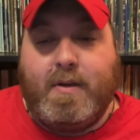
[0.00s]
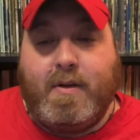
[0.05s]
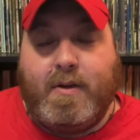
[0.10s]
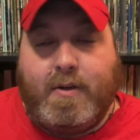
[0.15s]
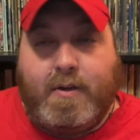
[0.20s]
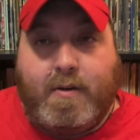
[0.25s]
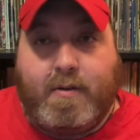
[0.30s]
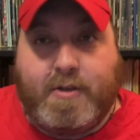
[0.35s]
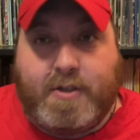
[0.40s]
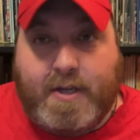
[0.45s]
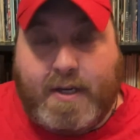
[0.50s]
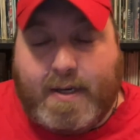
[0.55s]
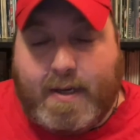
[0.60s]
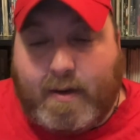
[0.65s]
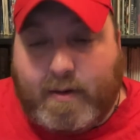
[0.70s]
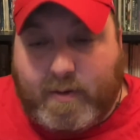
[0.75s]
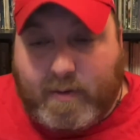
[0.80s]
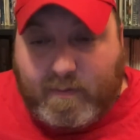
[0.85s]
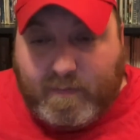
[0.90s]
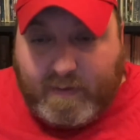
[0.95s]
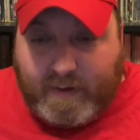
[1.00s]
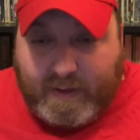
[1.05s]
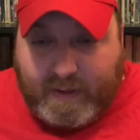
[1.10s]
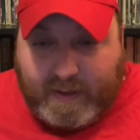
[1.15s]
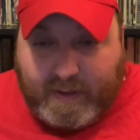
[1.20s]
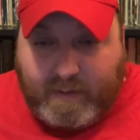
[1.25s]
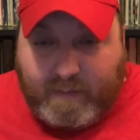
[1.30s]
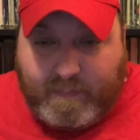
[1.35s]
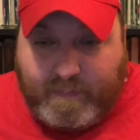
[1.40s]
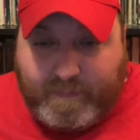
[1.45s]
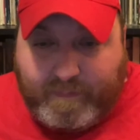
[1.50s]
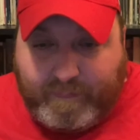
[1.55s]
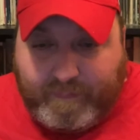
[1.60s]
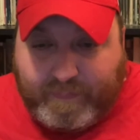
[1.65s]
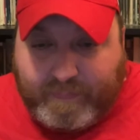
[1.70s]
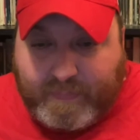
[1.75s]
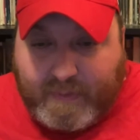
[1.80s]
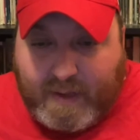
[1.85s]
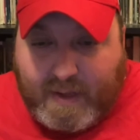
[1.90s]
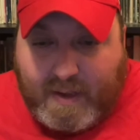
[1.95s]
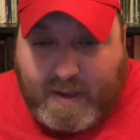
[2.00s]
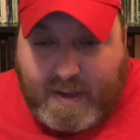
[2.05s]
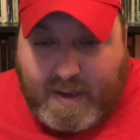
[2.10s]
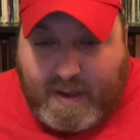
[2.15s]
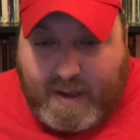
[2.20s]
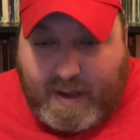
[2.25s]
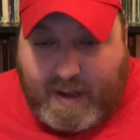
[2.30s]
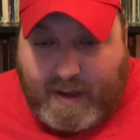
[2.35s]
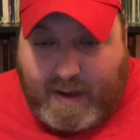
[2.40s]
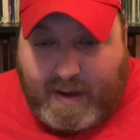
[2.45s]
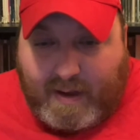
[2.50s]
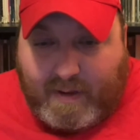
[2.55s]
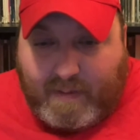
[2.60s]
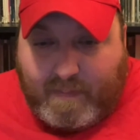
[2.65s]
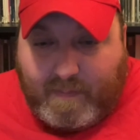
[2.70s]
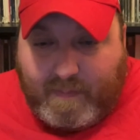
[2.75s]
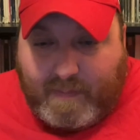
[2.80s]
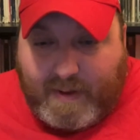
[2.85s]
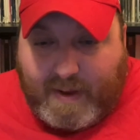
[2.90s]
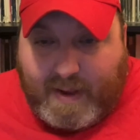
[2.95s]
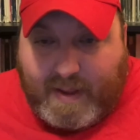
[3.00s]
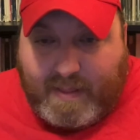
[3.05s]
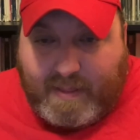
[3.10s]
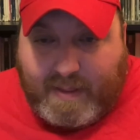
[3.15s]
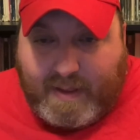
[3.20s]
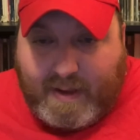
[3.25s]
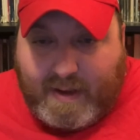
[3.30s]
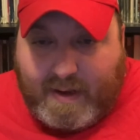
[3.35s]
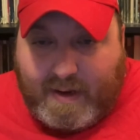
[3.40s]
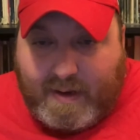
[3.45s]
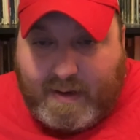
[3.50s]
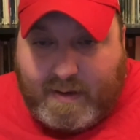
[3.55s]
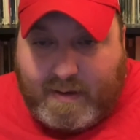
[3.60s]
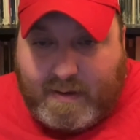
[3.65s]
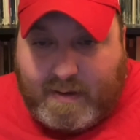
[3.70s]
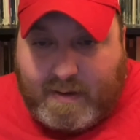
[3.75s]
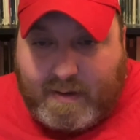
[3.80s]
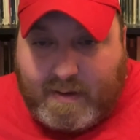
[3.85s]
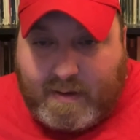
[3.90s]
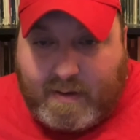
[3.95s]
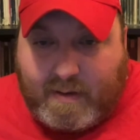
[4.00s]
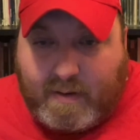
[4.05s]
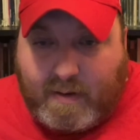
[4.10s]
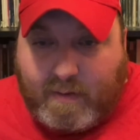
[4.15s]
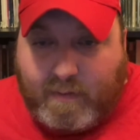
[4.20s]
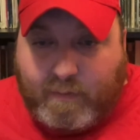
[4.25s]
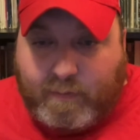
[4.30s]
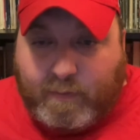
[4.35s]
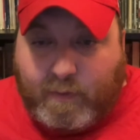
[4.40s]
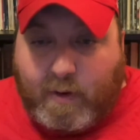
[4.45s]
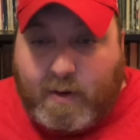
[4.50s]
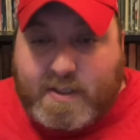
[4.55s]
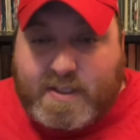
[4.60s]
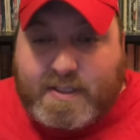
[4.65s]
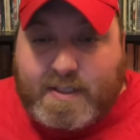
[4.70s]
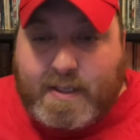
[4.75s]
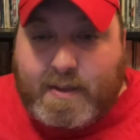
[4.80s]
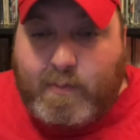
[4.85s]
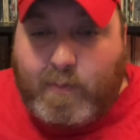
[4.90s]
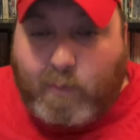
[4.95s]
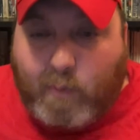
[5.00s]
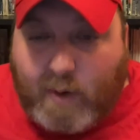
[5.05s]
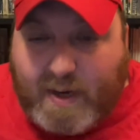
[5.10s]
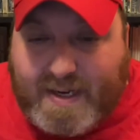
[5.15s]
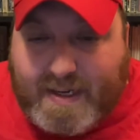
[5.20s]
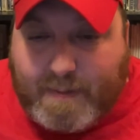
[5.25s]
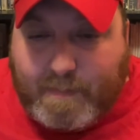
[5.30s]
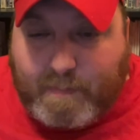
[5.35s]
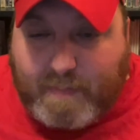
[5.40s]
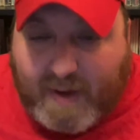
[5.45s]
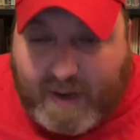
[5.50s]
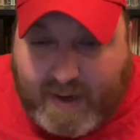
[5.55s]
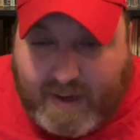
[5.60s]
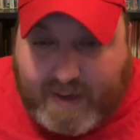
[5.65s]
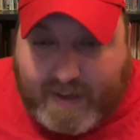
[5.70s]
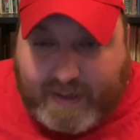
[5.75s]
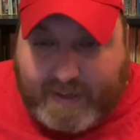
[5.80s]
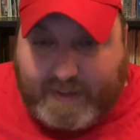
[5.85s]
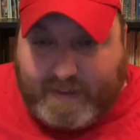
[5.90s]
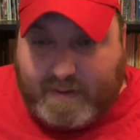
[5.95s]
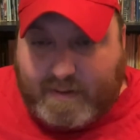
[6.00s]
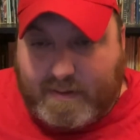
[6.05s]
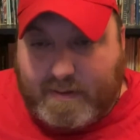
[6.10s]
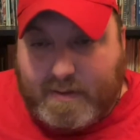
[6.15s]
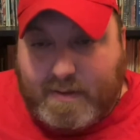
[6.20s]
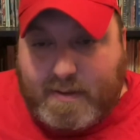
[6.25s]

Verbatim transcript: Go check out her video. Um, and then Frosted White Pine.